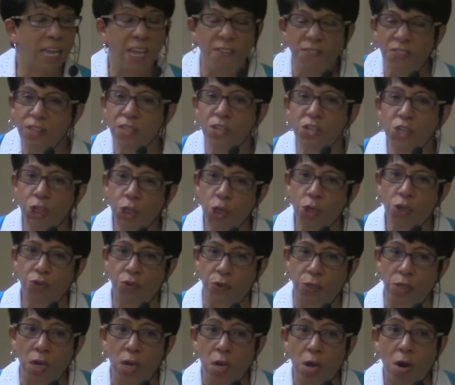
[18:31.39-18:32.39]
Even the
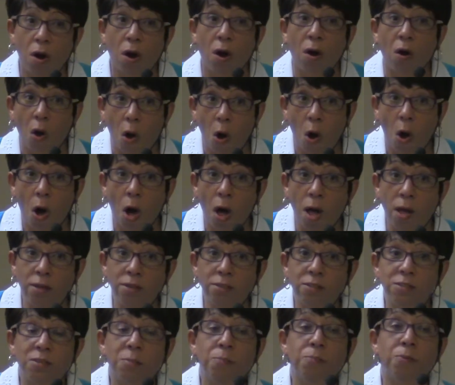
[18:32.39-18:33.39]
children are awe
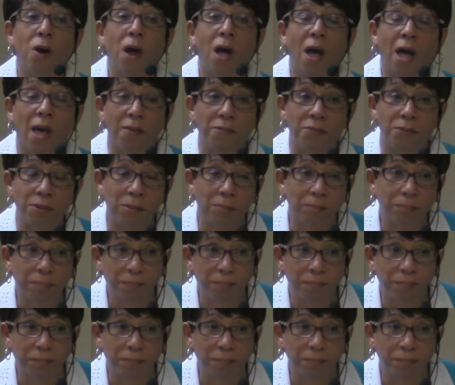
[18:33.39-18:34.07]
deprived.